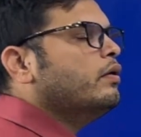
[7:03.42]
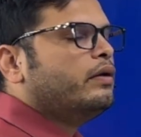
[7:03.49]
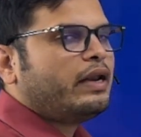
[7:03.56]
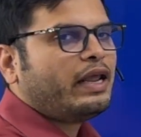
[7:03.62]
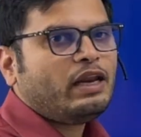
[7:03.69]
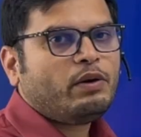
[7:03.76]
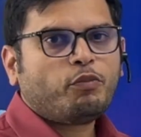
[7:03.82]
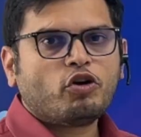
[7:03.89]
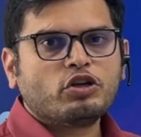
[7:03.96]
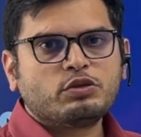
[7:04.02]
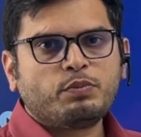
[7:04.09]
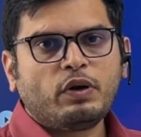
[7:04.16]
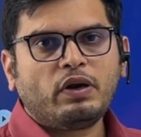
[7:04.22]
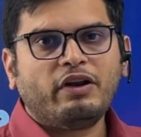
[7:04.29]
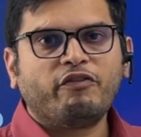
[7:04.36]
9
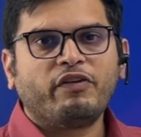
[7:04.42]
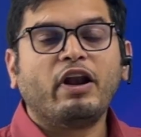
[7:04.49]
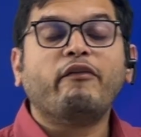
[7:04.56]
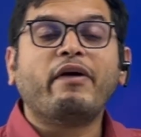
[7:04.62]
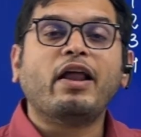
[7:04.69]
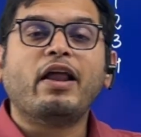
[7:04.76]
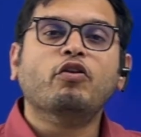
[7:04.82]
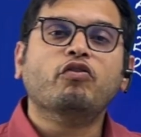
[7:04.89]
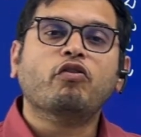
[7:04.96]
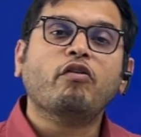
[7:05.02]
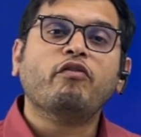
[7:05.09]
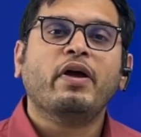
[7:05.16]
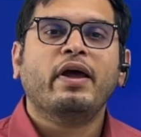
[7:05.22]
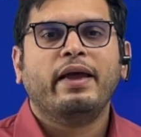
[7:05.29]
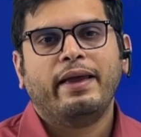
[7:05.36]
possible different values
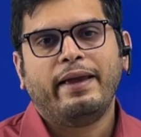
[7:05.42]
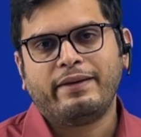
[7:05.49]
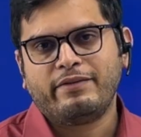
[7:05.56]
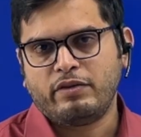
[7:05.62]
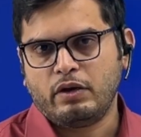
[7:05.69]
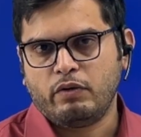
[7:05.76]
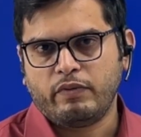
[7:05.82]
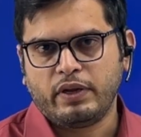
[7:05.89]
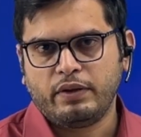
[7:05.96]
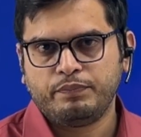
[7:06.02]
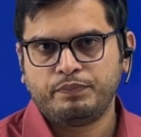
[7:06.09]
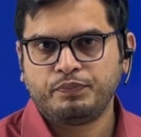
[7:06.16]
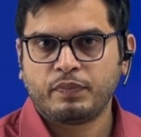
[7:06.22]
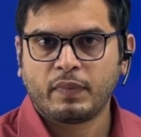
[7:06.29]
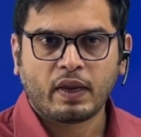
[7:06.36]
of x and y.
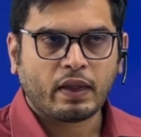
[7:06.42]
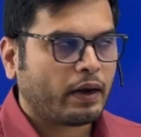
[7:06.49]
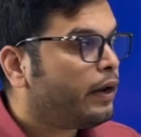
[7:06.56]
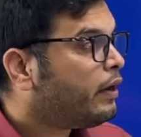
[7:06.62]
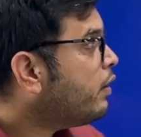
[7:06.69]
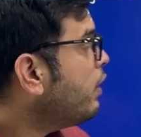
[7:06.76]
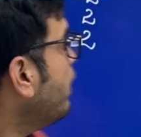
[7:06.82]
Right?